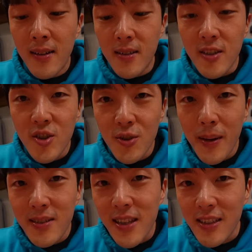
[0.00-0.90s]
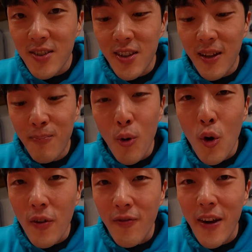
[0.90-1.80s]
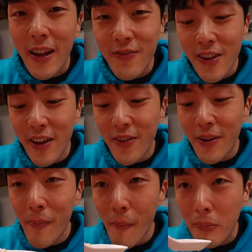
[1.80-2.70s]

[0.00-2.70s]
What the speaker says: Their soup has lots of that pork fat flavor.